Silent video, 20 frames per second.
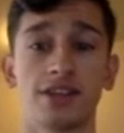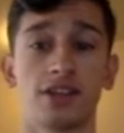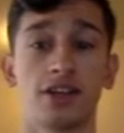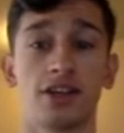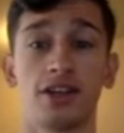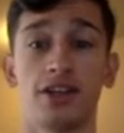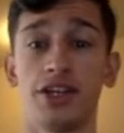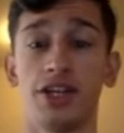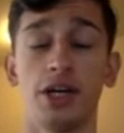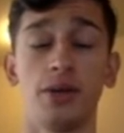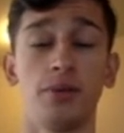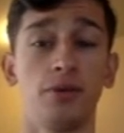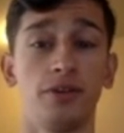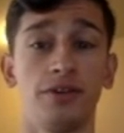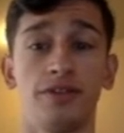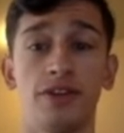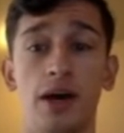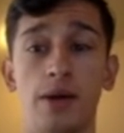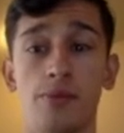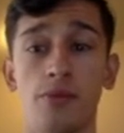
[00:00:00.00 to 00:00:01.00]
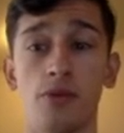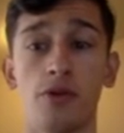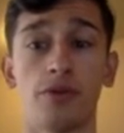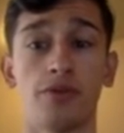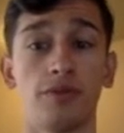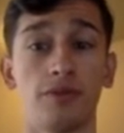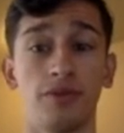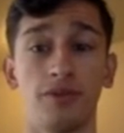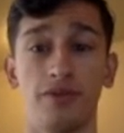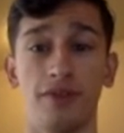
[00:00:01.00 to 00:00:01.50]
are going to double, if not more,
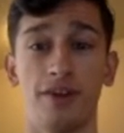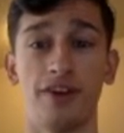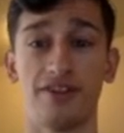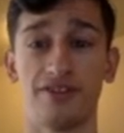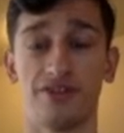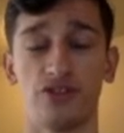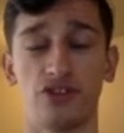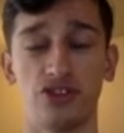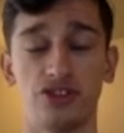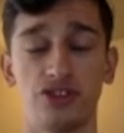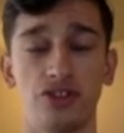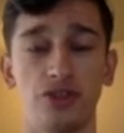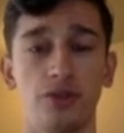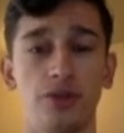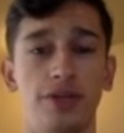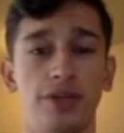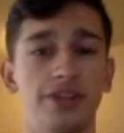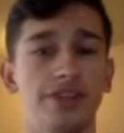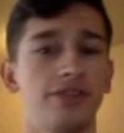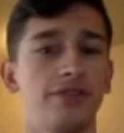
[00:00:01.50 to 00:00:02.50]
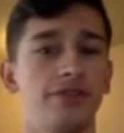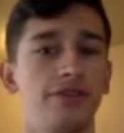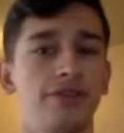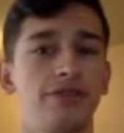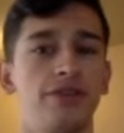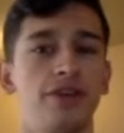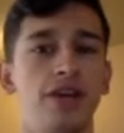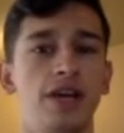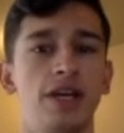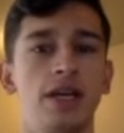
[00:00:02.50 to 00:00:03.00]
from the very first 2 weeks of
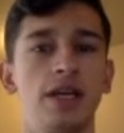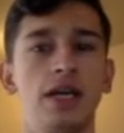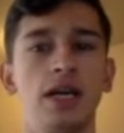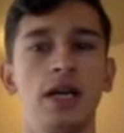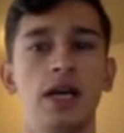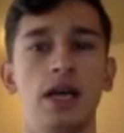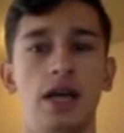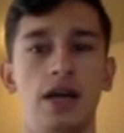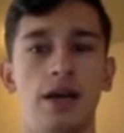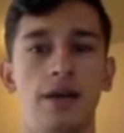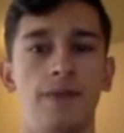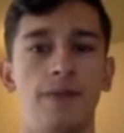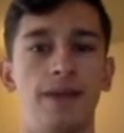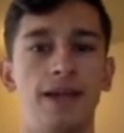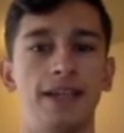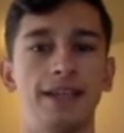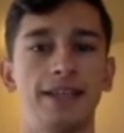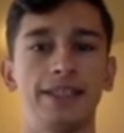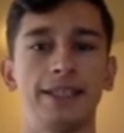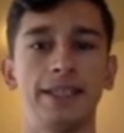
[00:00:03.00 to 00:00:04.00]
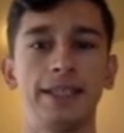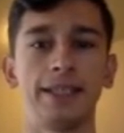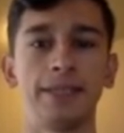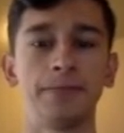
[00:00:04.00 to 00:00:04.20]
FIFA 19.